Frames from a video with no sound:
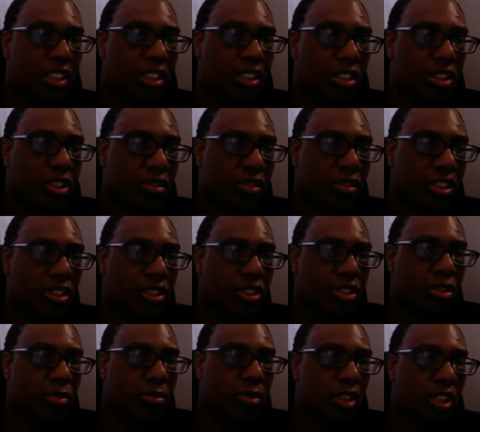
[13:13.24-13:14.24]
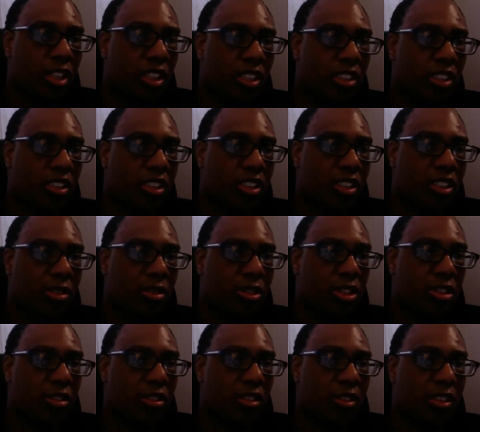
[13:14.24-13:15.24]
Screen Zoom.us.
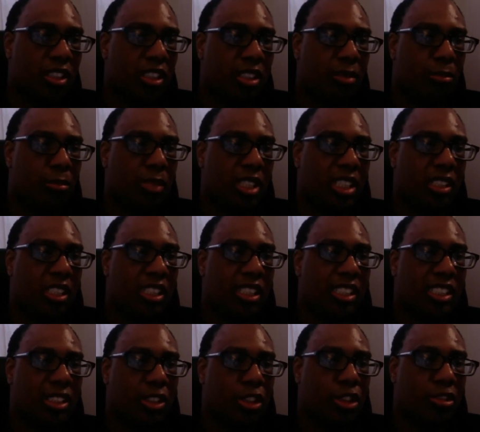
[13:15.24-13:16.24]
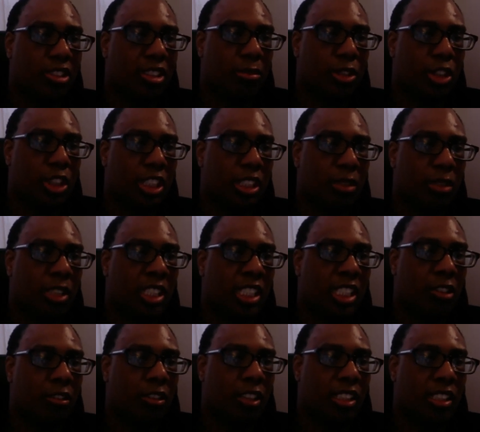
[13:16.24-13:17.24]
In meeting, it says screen share.
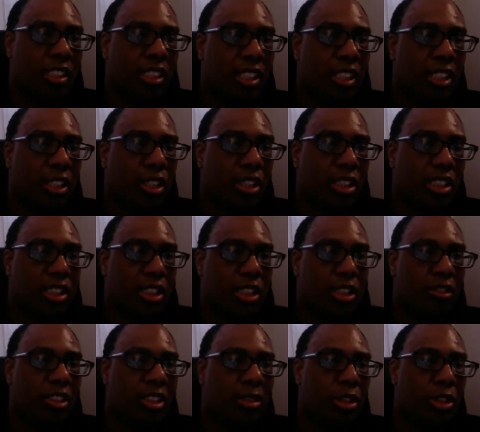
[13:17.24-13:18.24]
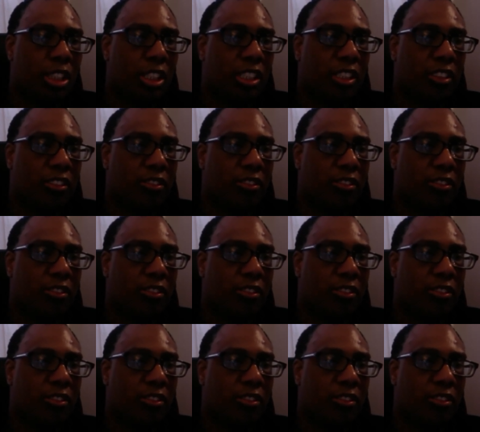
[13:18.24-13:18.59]
Meeting, right? It says screen share.